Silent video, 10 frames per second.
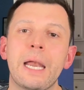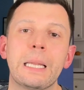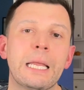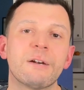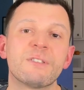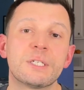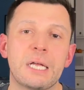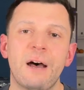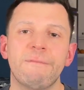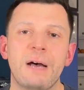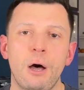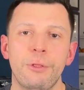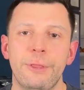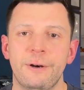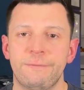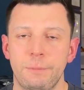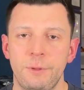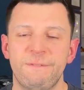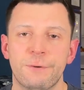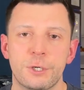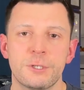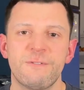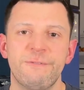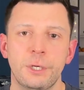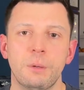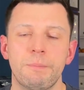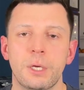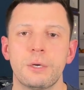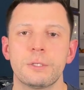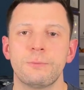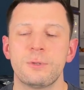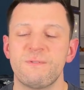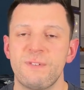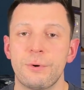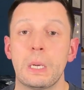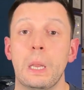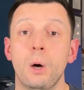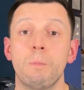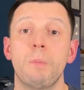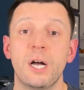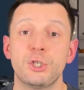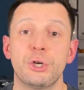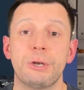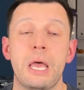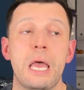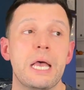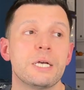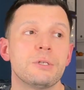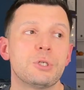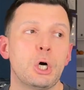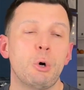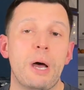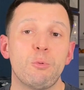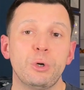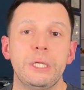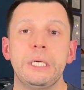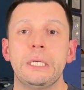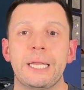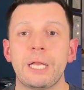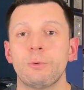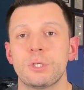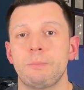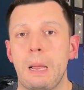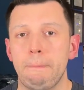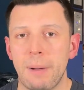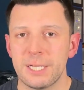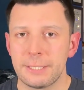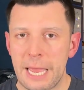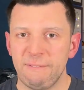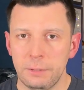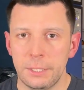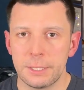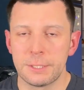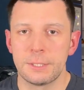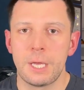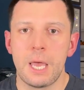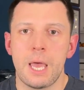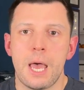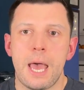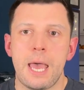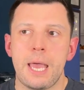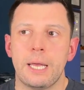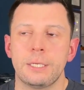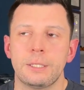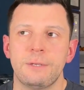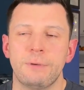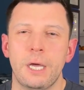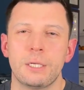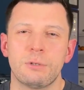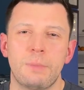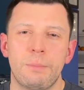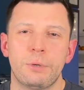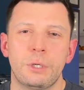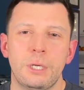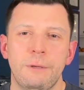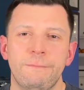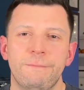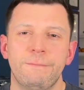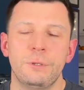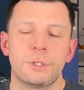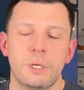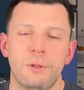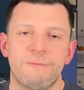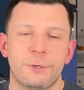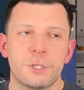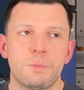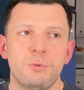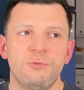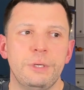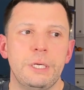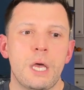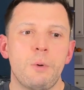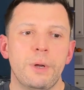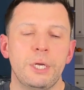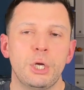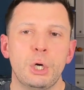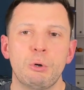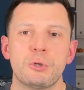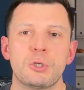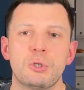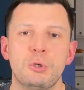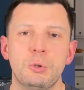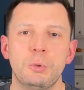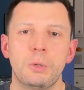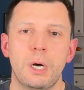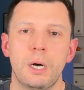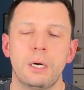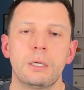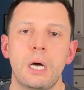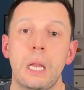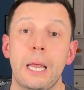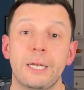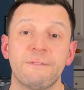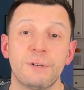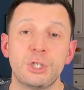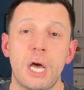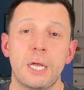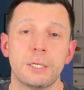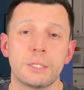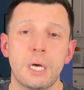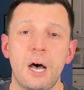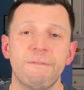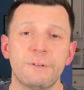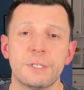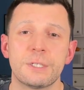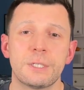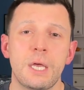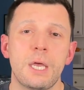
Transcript: a lot of stuff out there from the first film because it was very low budget. So that was on my must-have list. And if you guys remember, if you saw the first movie, when he goes to a lot of China's office